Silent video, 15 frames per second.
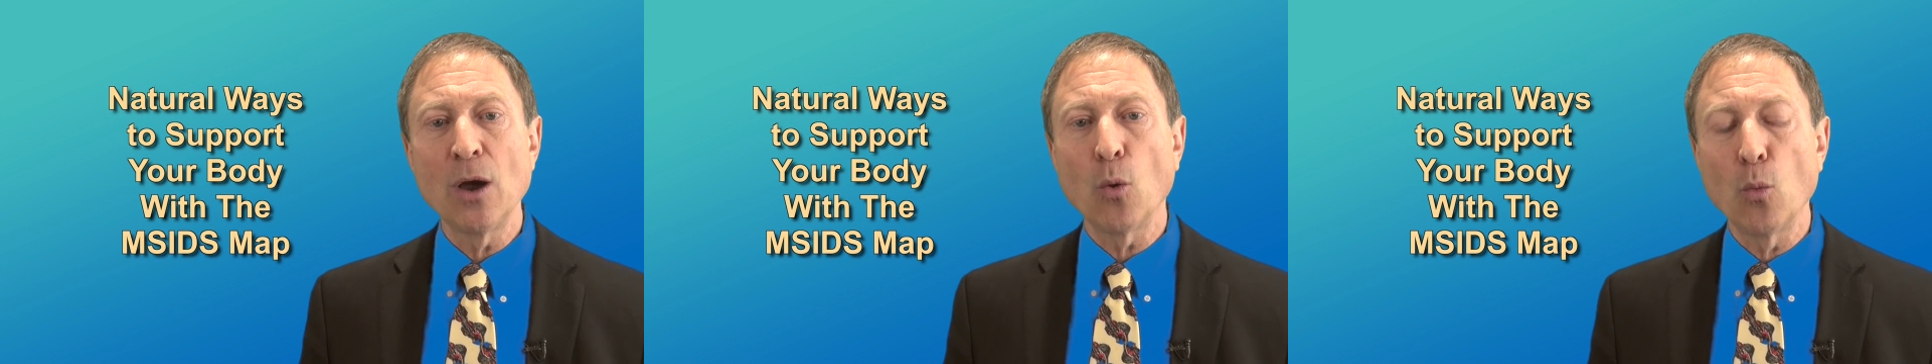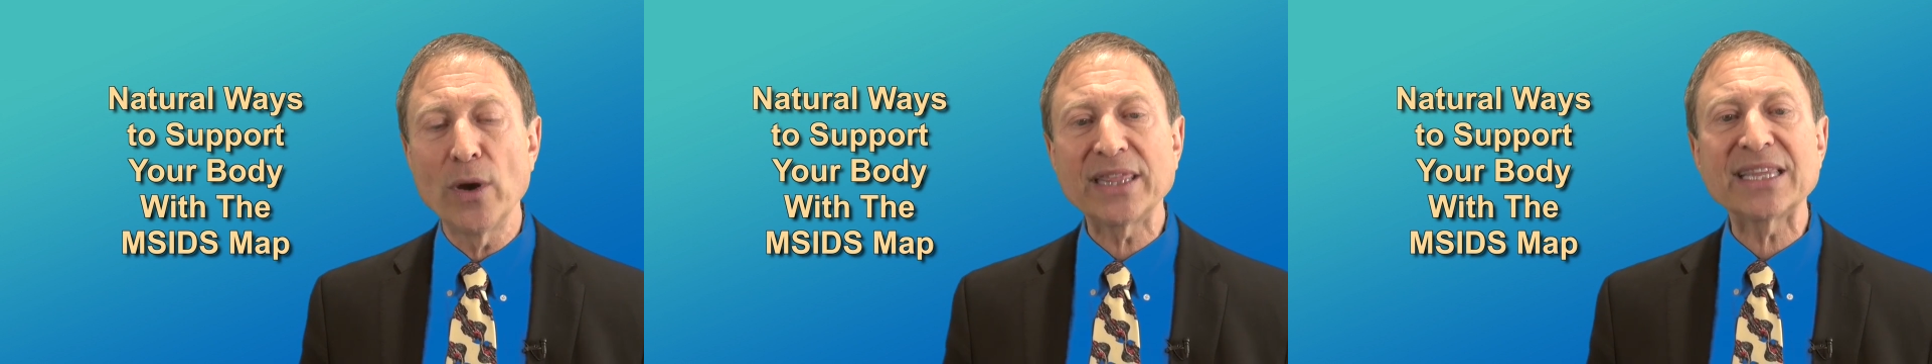
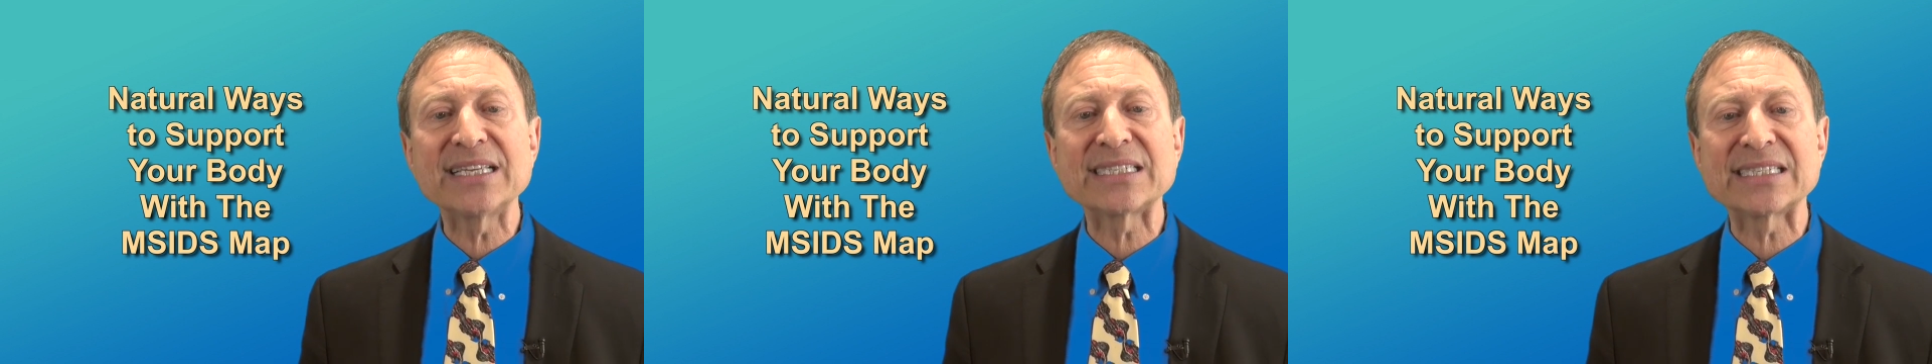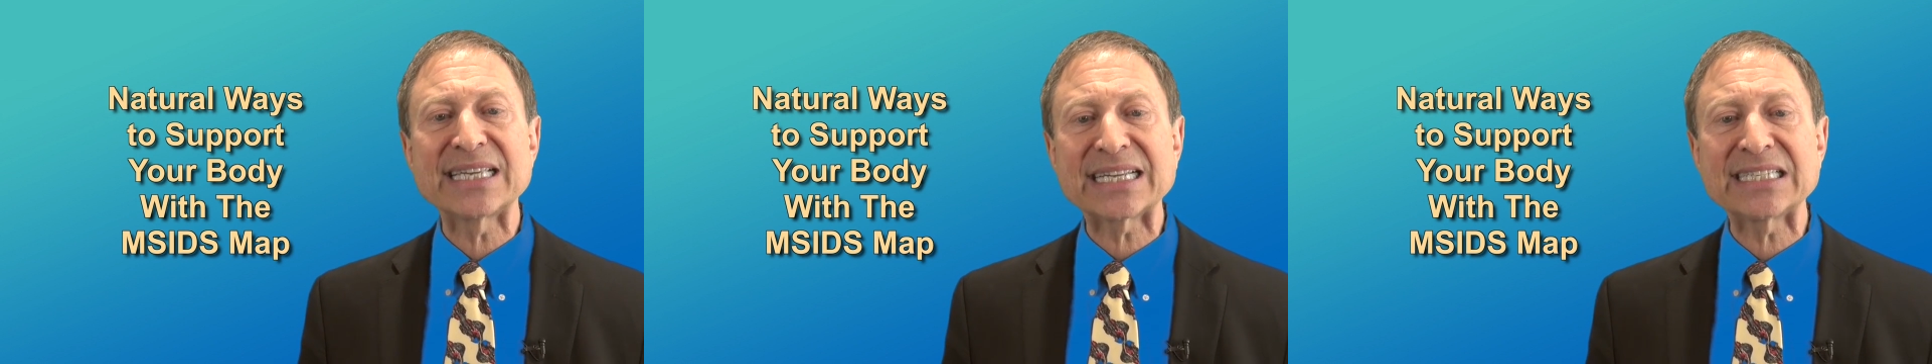with
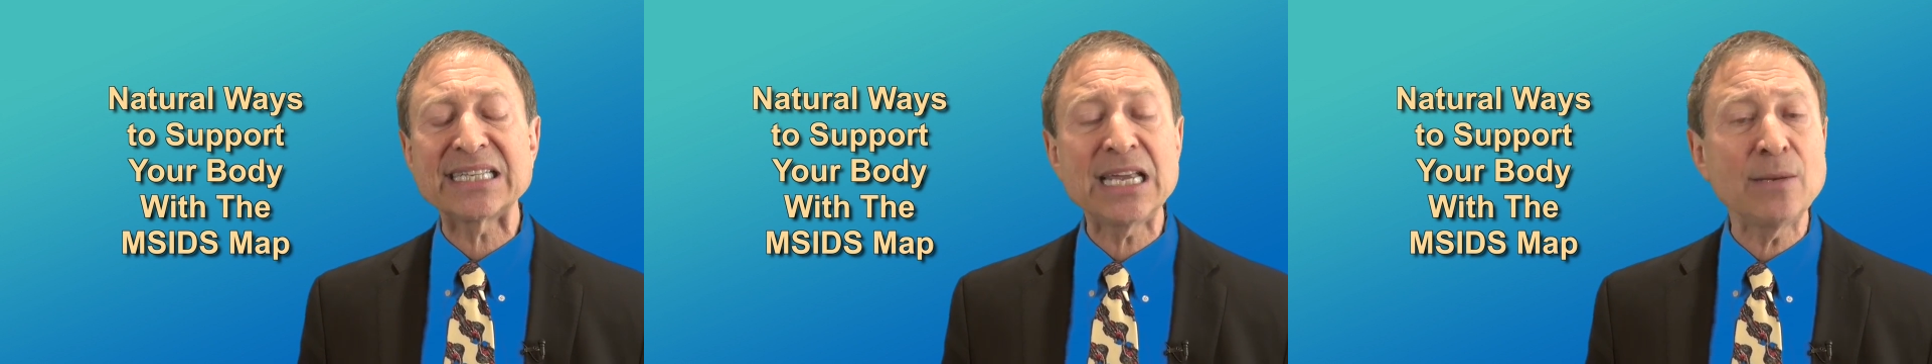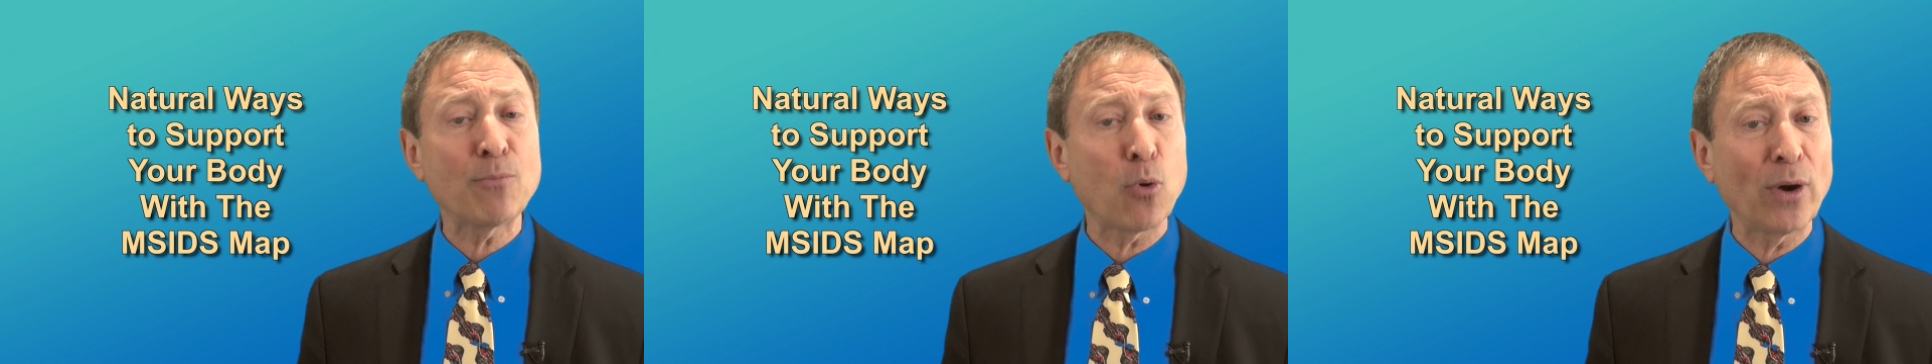this
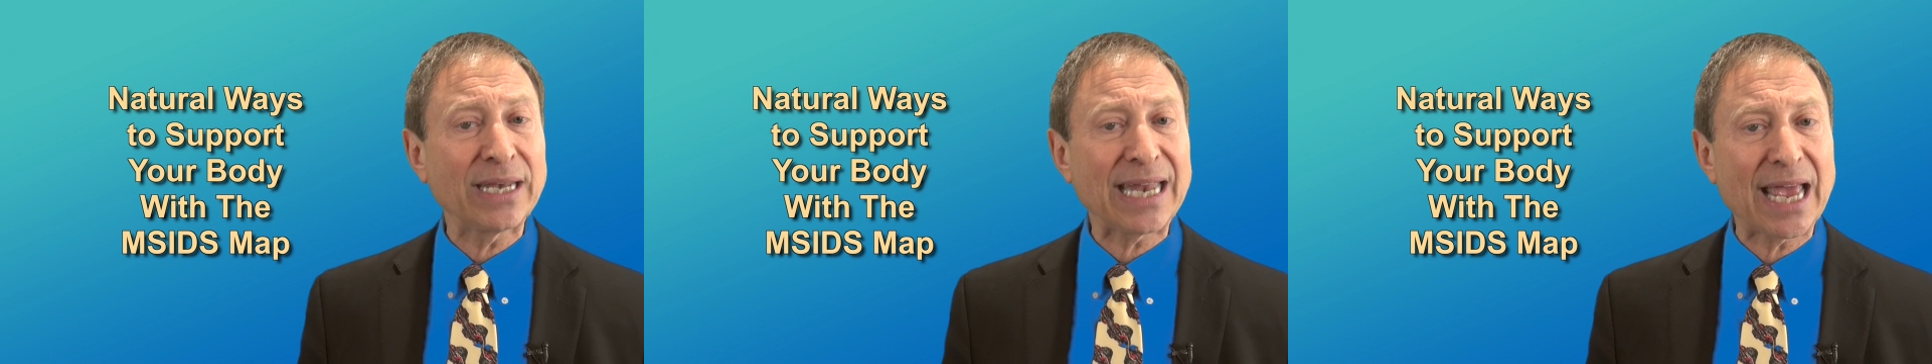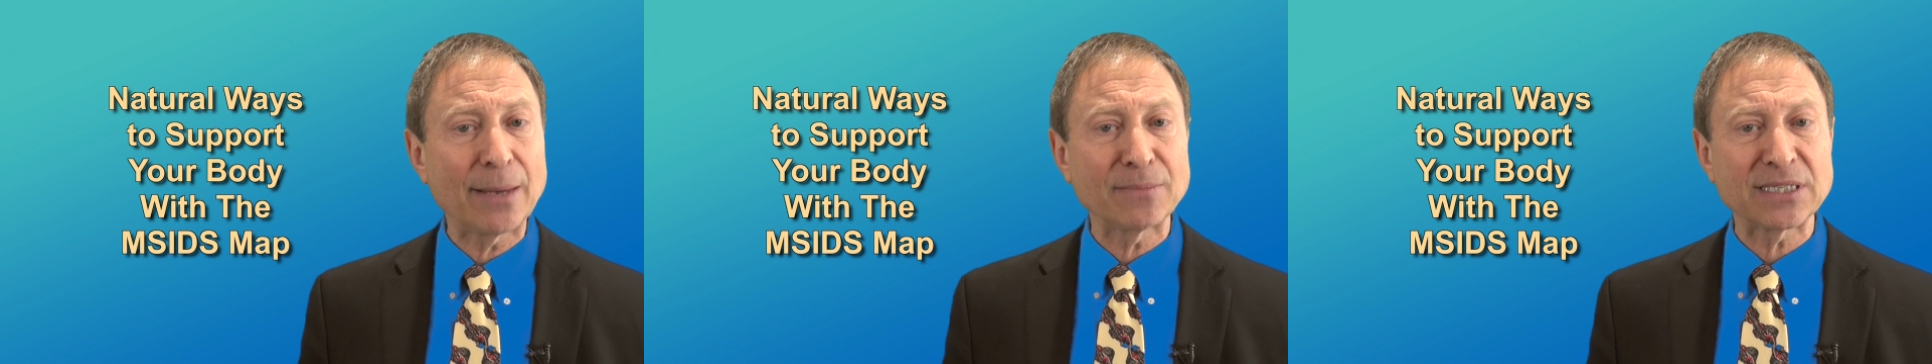
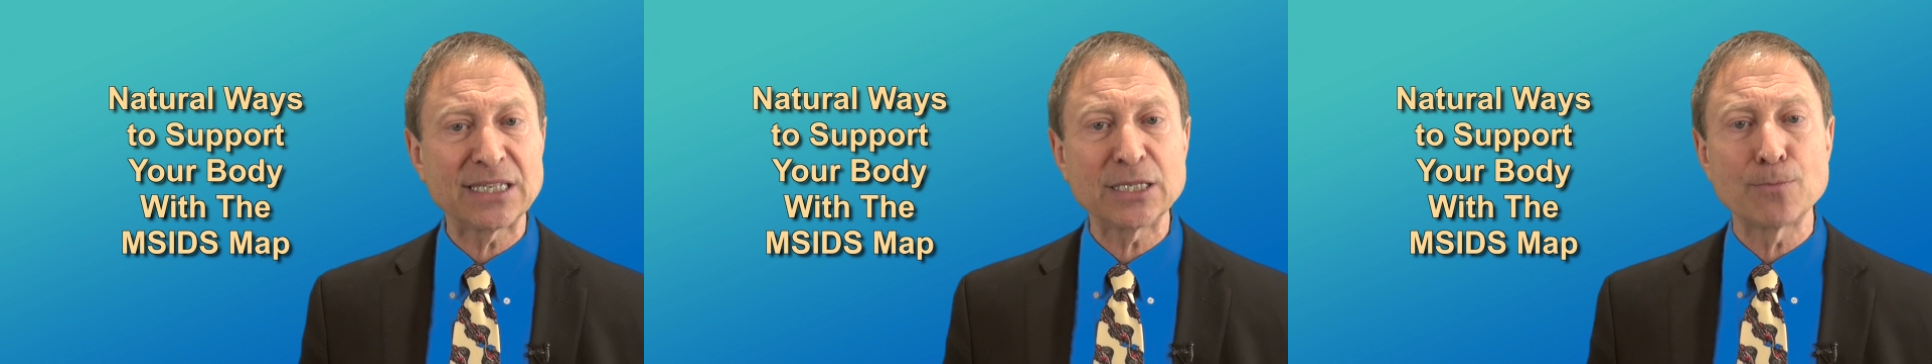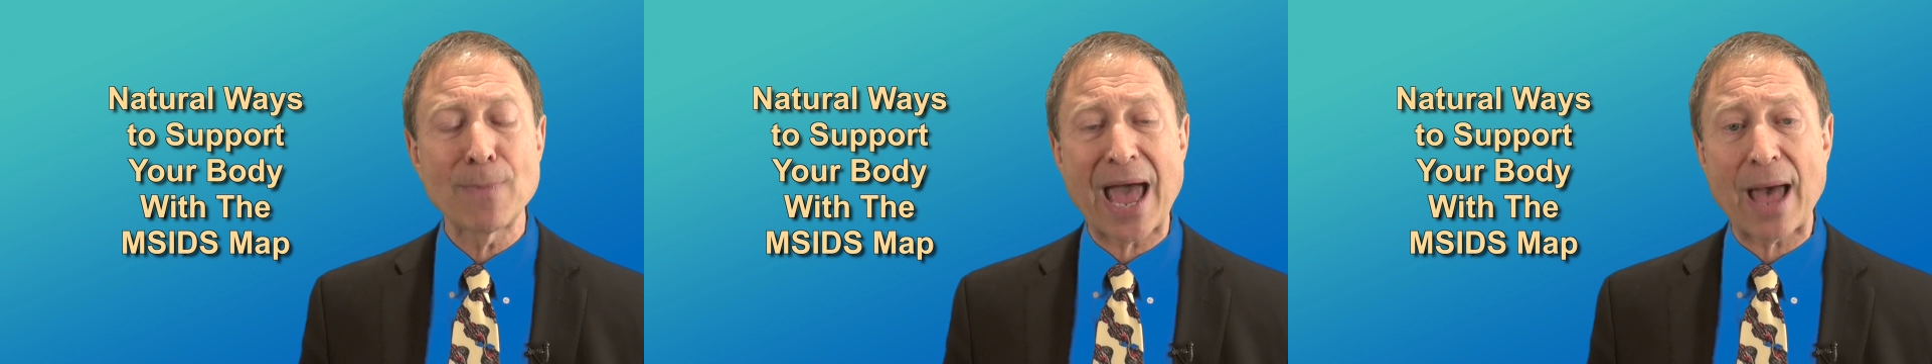16-point
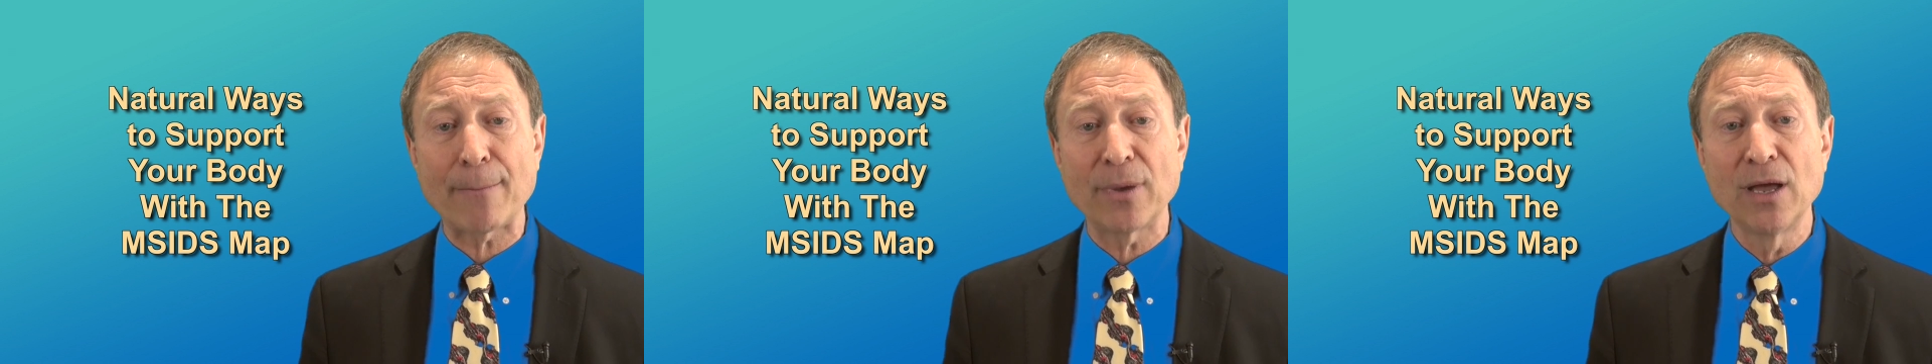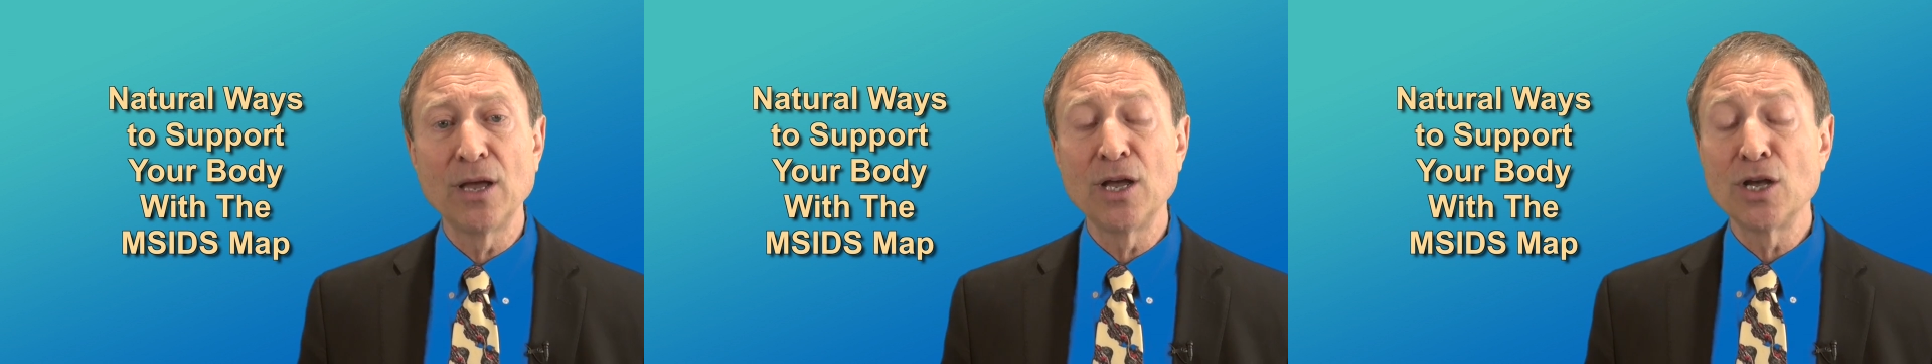MSIDS map